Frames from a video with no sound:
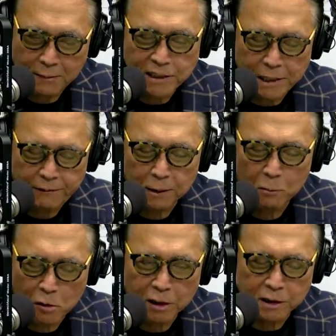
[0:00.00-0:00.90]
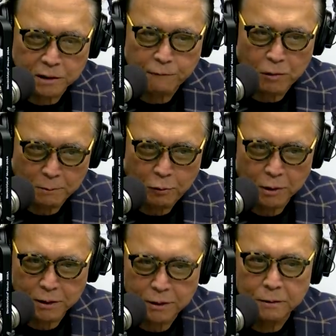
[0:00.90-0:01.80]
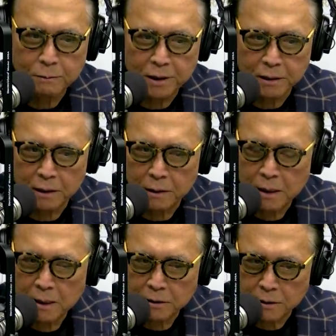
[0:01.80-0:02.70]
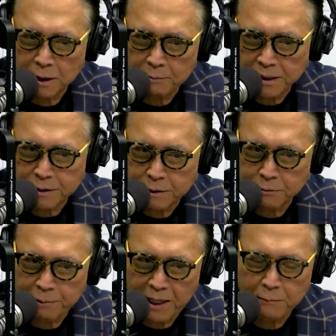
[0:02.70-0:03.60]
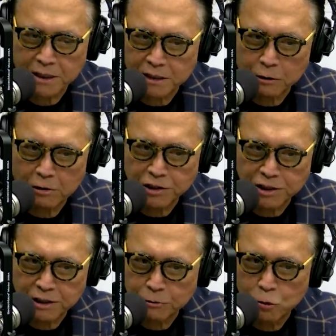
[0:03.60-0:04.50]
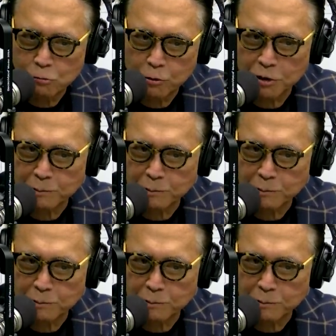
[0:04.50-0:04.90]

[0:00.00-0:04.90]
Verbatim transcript: Imagine having a mortgage of $1.2 billion. So they missed two payments. The question is, who were